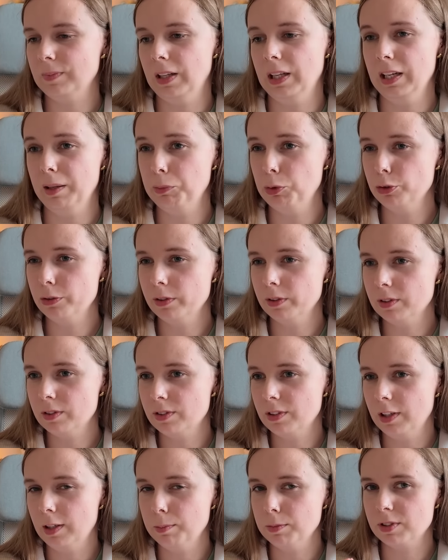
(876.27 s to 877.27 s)
And I'm using the
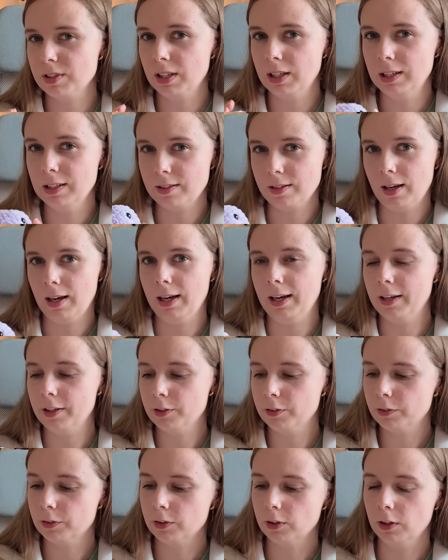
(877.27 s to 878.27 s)
same size
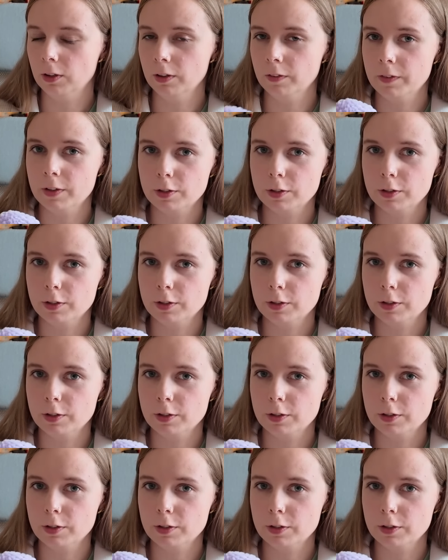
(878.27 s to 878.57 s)
eyes for all of